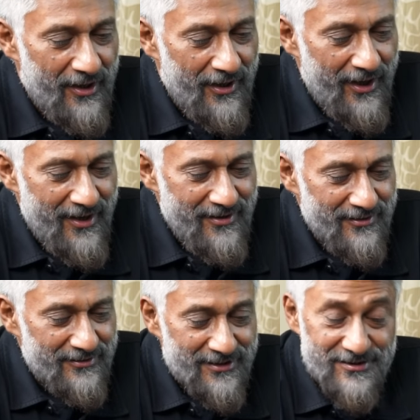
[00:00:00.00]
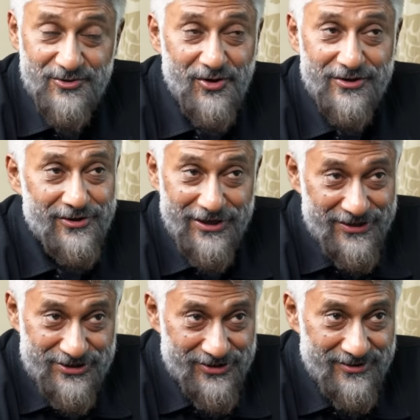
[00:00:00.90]
And this is not
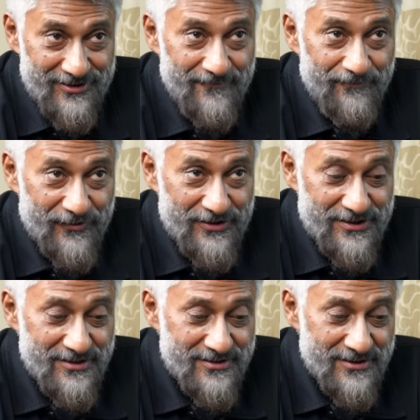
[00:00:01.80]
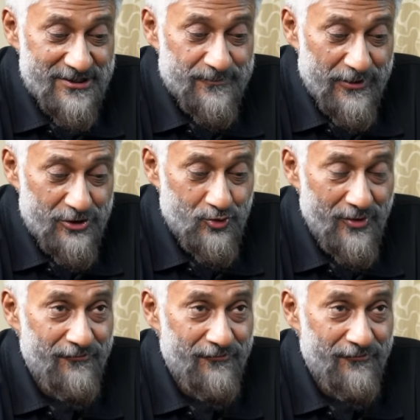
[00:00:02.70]
religion this is spiritual